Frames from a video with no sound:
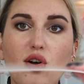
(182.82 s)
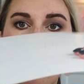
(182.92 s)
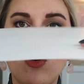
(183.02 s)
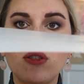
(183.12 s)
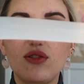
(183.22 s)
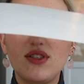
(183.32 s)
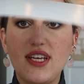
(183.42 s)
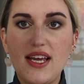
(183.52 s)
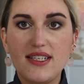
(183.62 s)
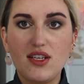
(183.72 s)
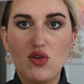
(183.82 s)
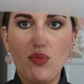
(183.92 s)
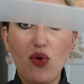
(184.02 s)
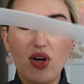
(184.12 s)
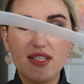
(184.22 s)
you're going to take
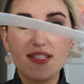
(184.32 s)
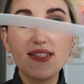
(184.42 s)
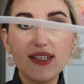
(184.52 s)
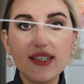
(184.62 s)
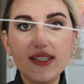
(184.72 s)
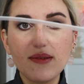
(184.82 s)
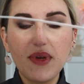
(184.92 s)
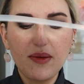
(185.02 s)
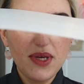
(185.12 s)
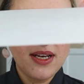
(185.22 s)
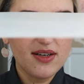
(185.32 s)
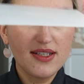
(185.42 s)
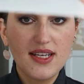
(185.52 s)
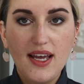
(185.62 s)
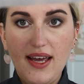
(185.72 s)
0.60 millimeters,